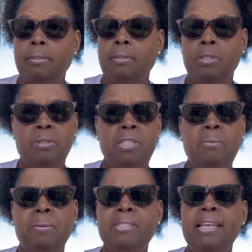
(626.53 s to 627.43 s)
Do you see
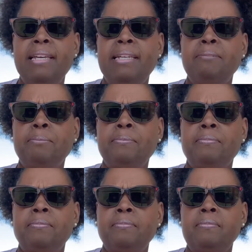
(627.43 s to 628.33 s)
what I'm saying?
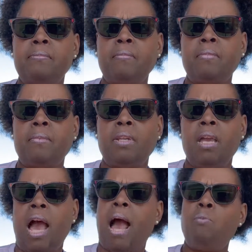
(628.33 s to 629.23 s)

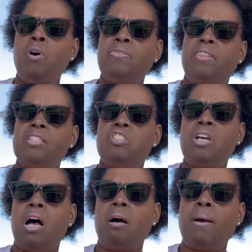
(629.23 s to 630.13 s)
I want this
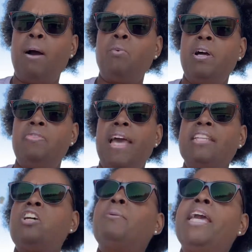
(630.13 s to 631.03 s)
job. I want that
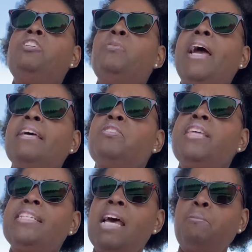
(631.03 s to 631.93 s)
job. Can you handle
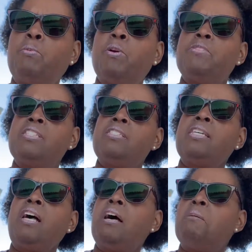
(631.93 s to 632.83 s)
that type of
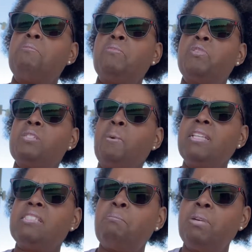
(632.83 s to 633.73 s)

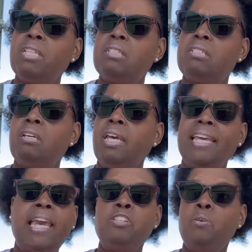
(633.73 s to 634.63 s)
responsibility?
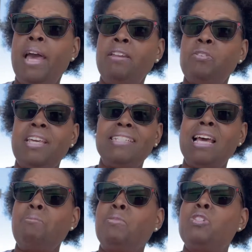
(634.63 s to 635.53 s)
Can you handle that
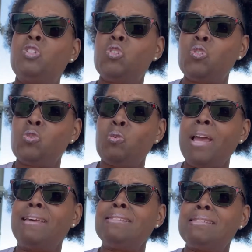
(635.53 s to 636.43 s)
type of
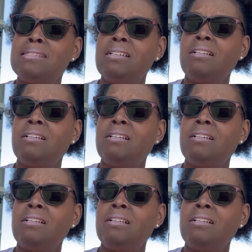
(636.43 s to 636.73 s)
stress?